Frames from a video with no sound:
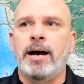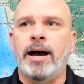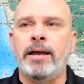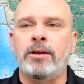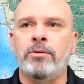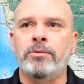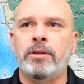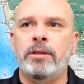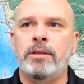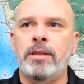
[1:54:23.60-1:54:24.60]
I don't
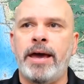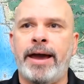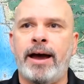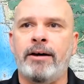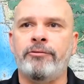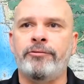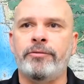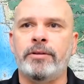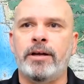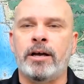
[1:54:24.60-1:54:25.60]
have
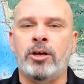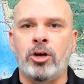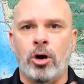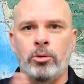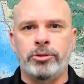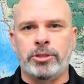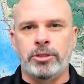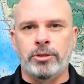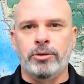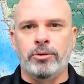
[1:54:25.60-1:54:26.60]
a go
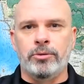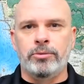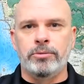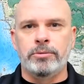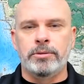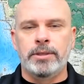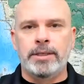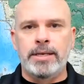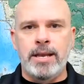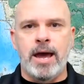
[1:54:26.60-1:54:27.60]
to
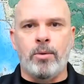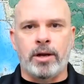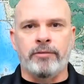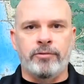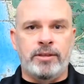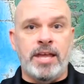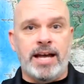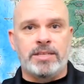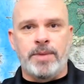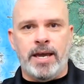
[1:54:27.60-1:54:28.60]
network of
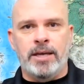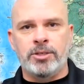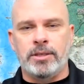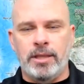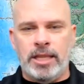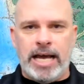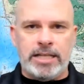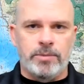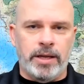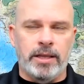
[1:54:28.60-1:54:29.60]
that's my agent,
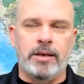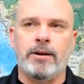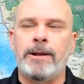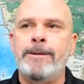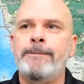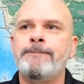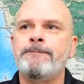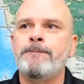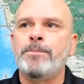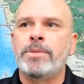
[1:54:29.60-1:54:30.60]
that's my lender.
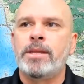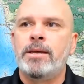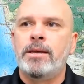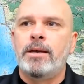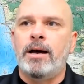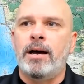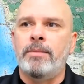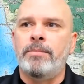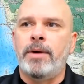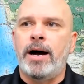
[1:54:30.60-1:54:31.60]

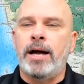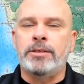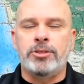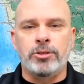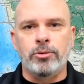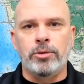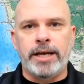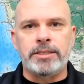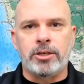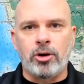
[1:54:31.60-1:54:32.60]
Um, I do
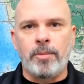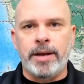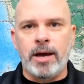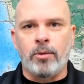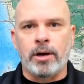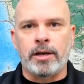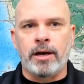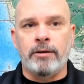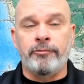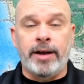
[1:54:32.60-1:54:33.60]
like to grow my network
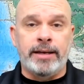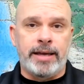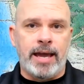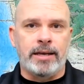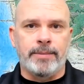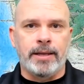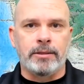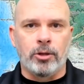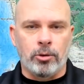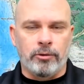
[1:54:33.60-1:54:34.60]
of finding
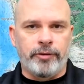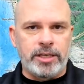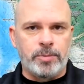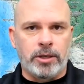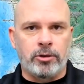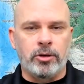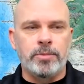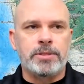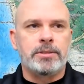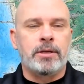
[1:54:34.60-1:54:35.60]
handyman, local Facebook
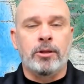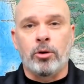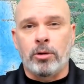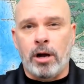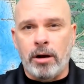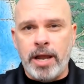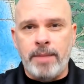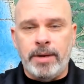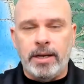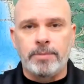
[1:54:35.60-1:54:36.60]
groups, a local REI
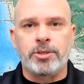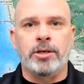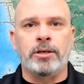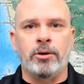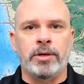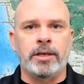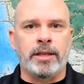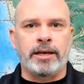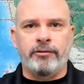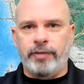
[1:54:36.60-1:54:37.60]
meetup. So you can go and get
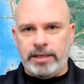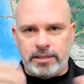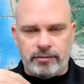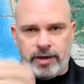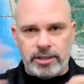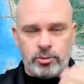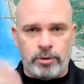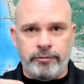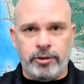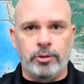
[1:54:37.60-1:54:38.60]
like a face to face
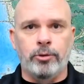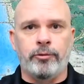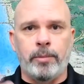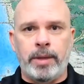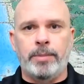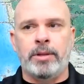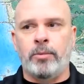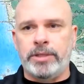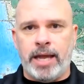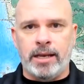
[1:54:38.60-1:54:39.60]
review from people on
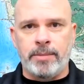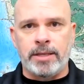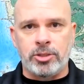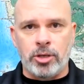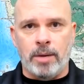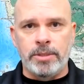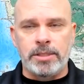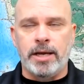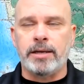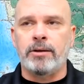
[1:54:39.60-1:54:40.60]
what the handyman's job is
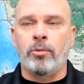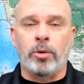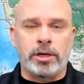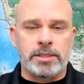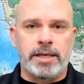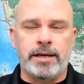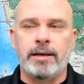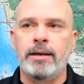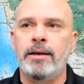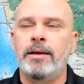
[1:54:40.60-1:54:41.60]
like or work is
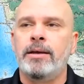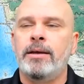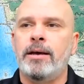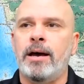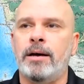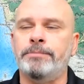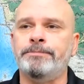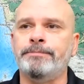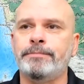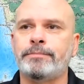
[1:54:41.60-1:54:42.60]
like.
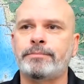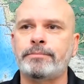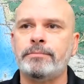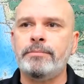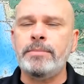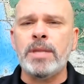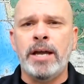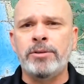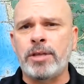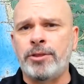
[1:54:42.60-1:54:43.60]
Um, I
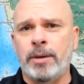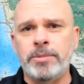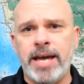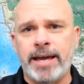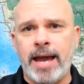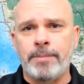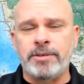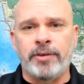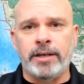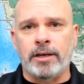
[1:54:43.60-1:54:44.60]
use the Thumbtack app
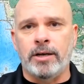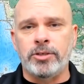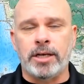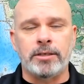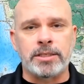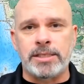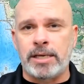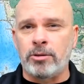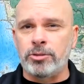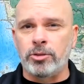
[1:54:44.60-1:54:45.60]
to find contractors because
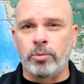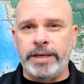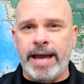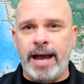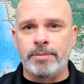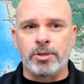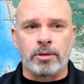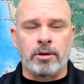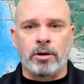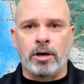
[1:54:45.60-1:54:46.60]
I don't do rehabs
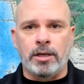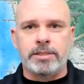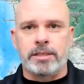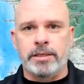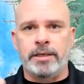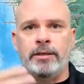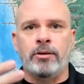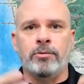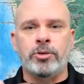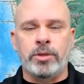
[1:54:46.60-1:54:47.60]
or, or constantly, you
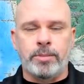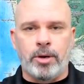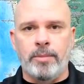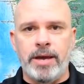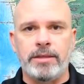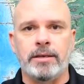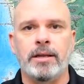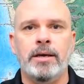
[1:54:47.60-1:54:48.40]
know, doing the BRRRR method.